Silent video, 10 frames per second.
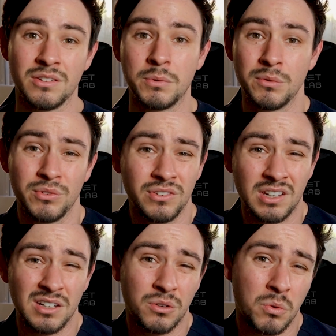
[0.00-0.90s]
So we were just
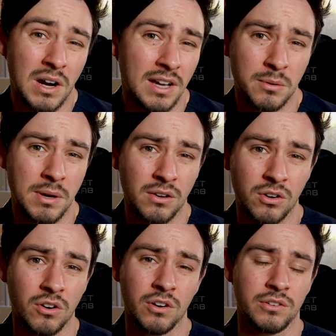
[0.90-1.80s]
kind of quiet about
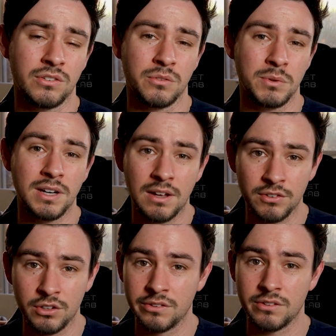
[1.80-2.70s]
cars because we didn't have
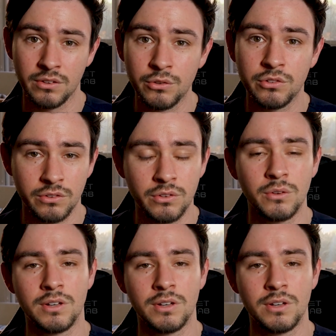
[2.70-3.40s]
a good solution to